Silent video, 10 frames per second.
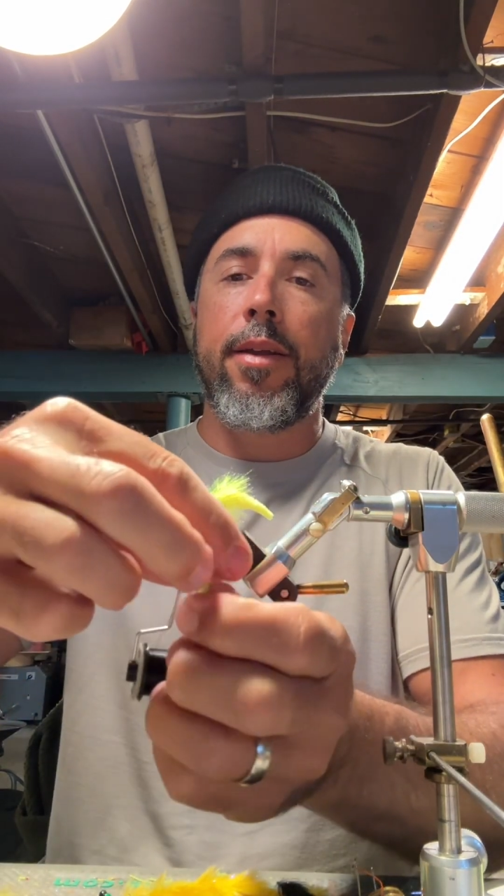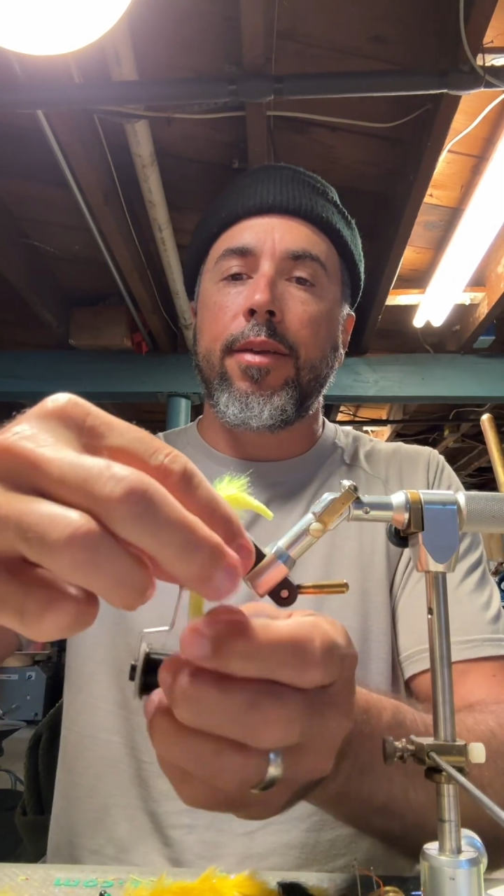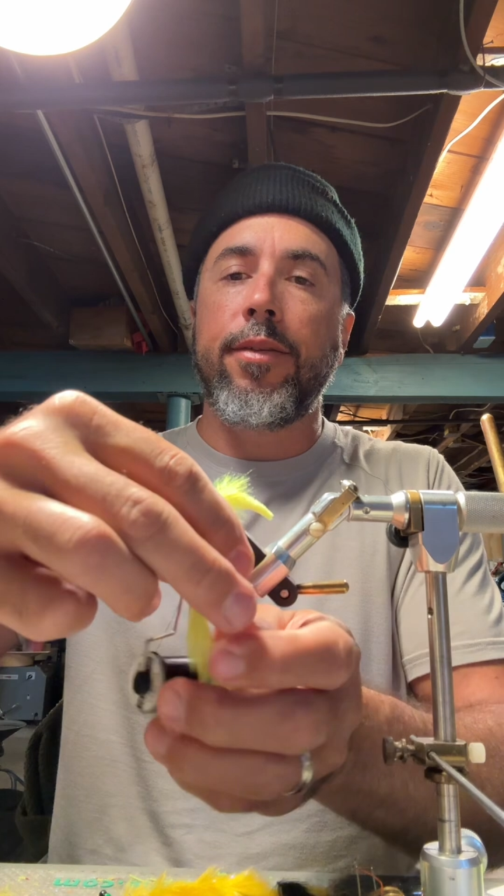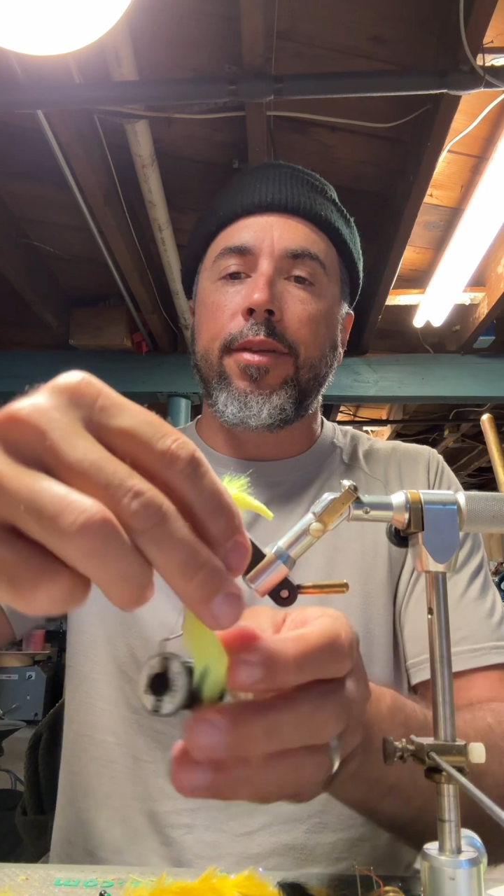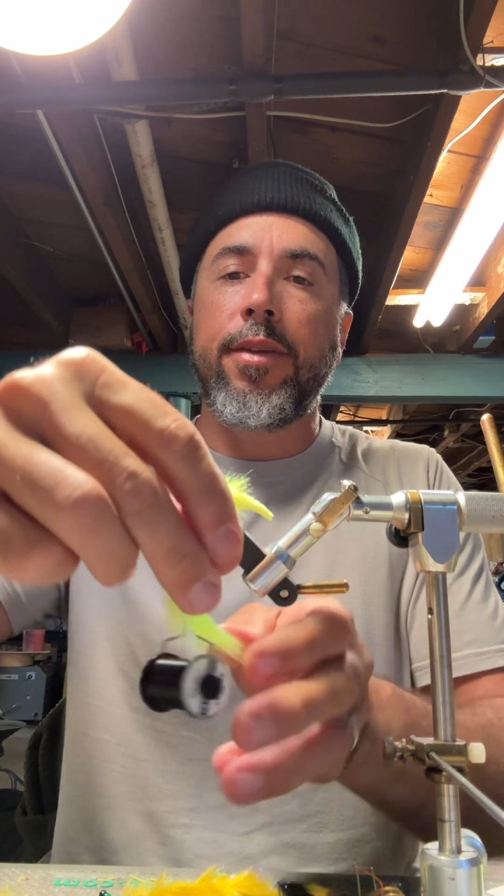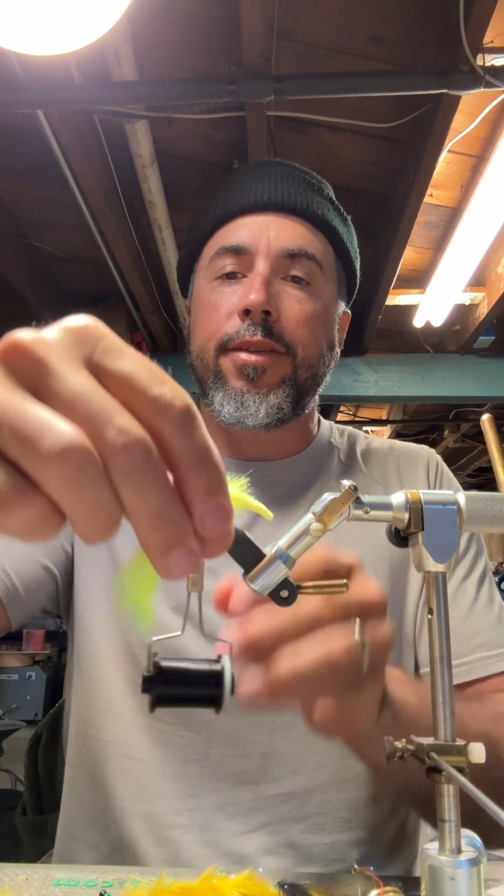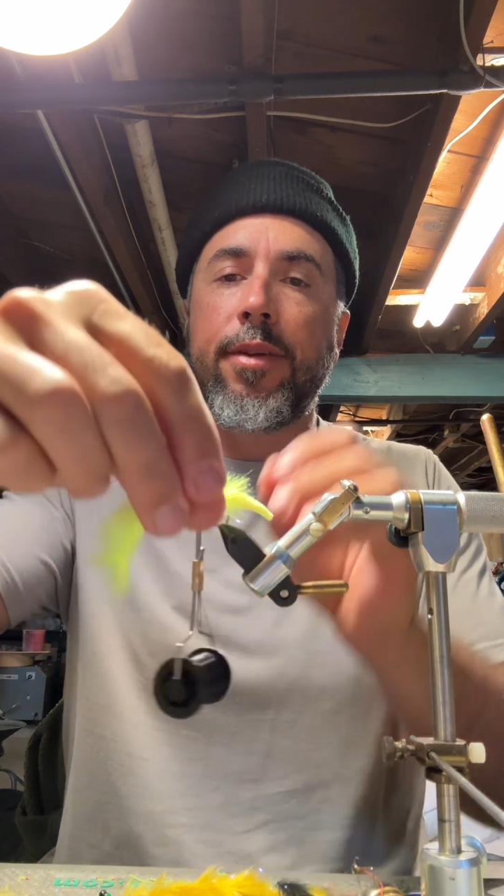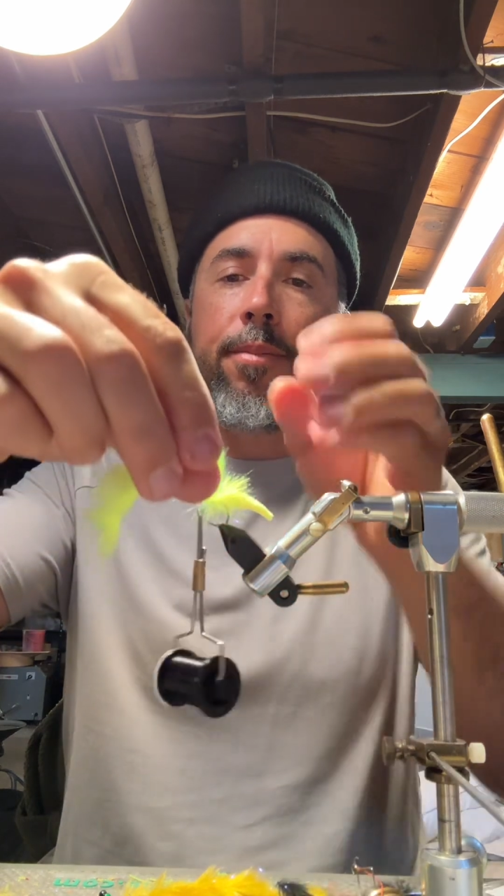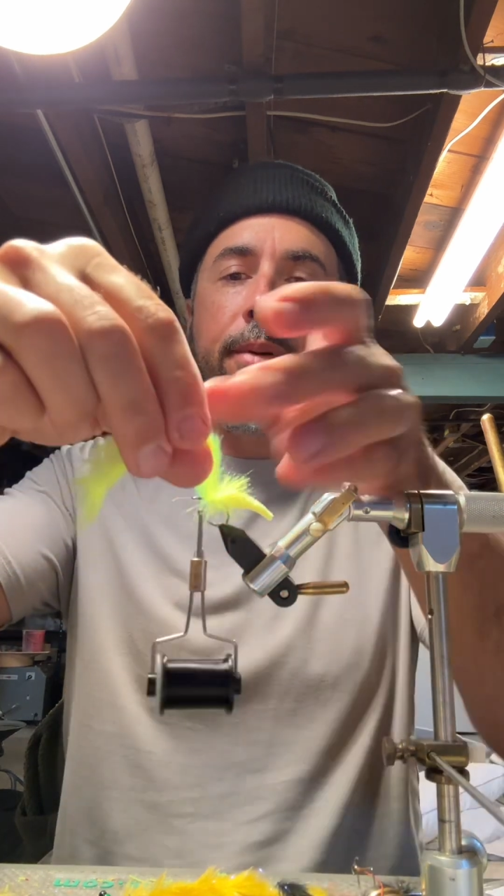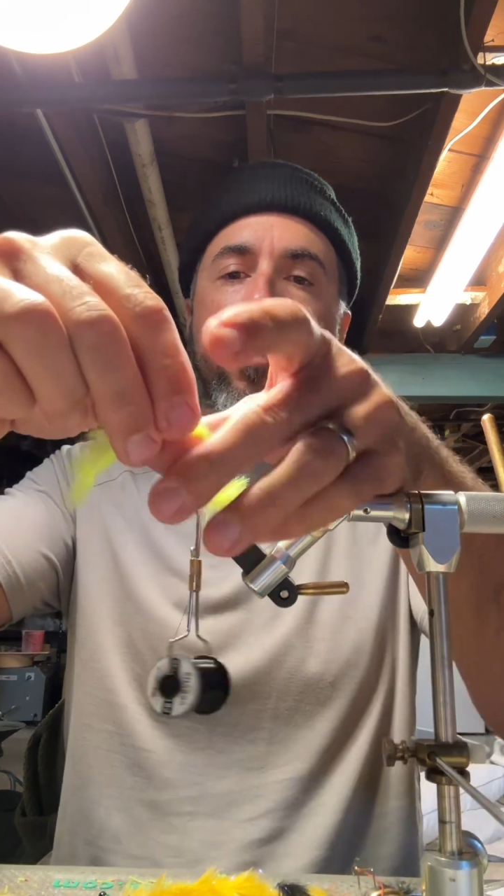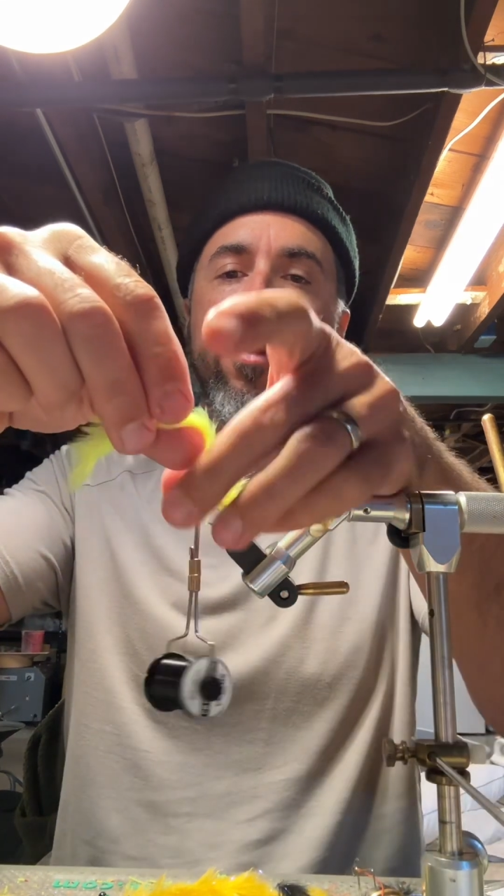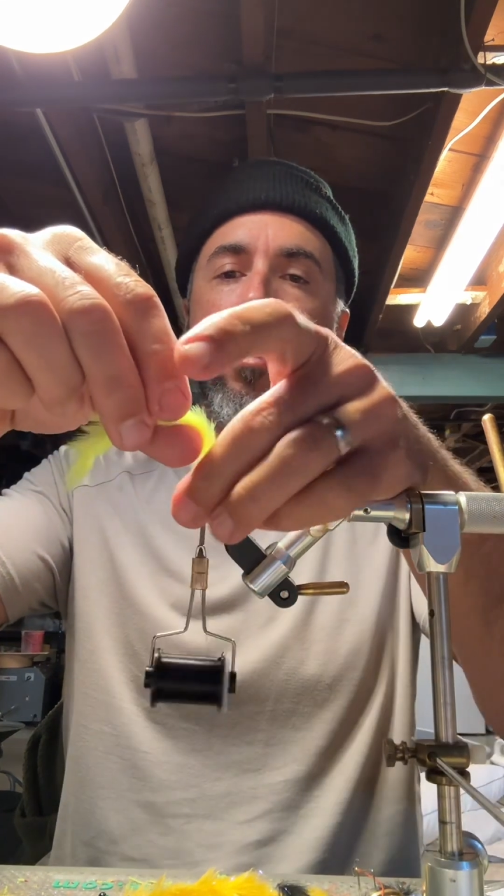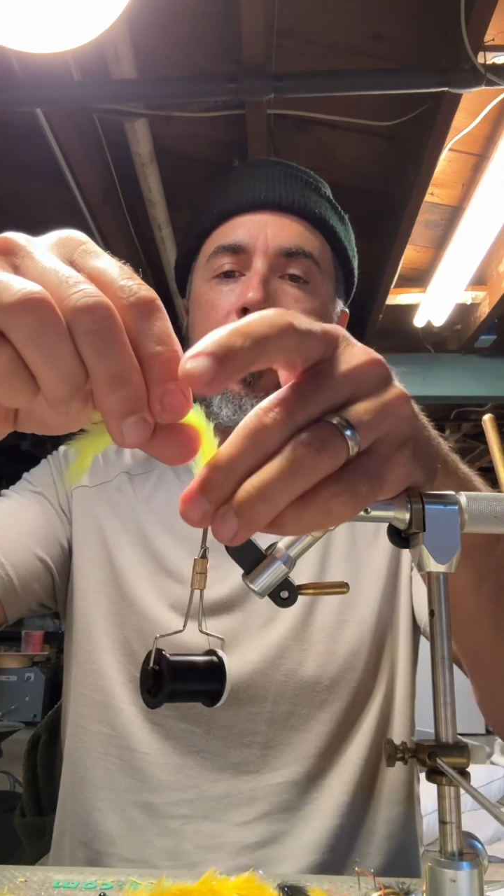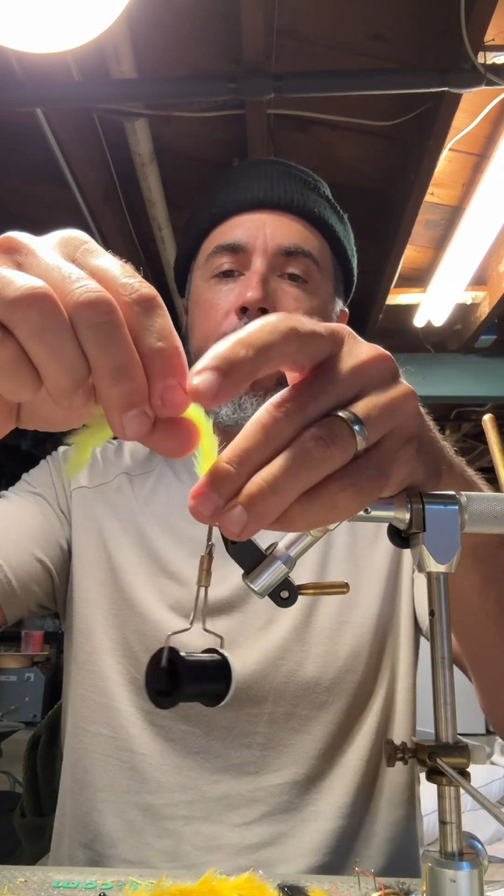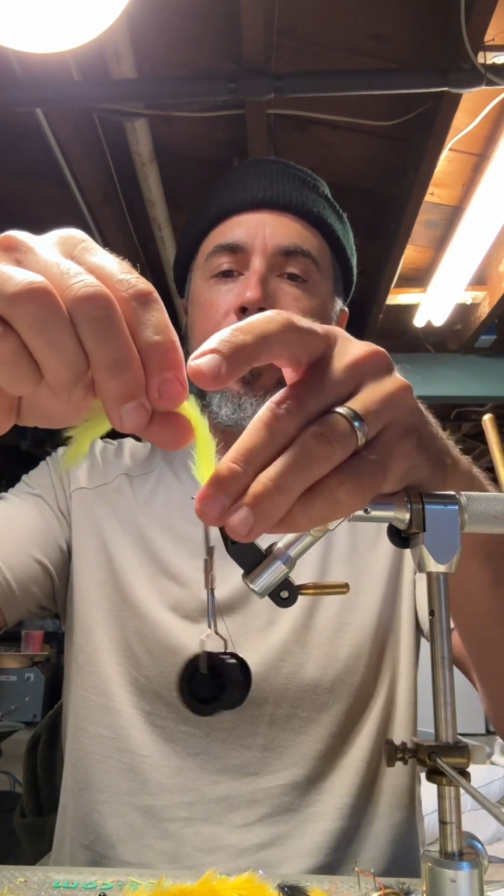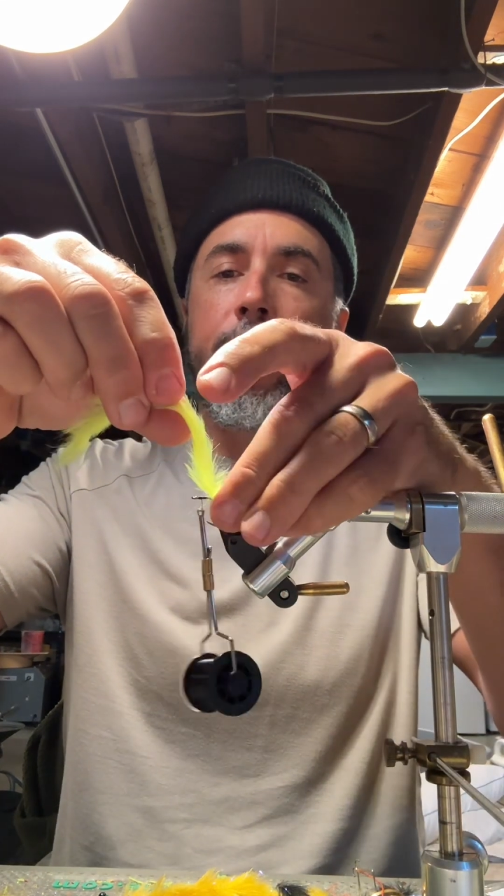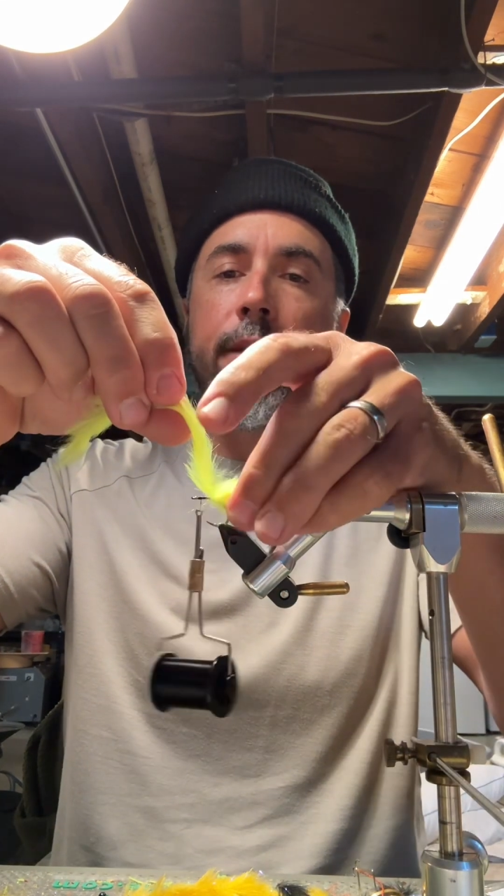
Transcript: So this is a polar